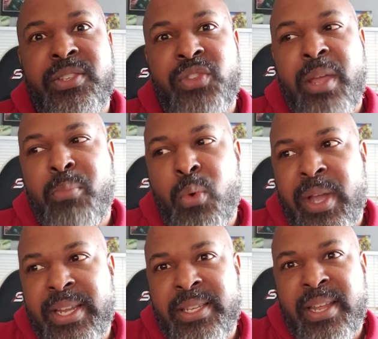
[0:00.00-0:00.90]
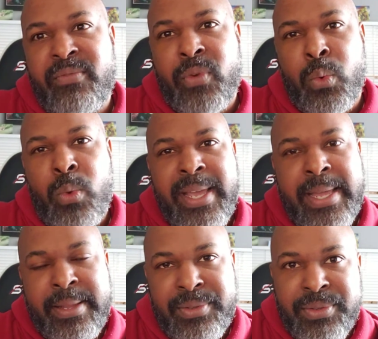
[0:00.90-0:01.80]
standpoint, Denver
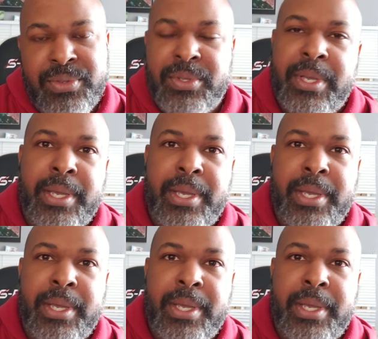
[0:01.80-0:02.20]
wins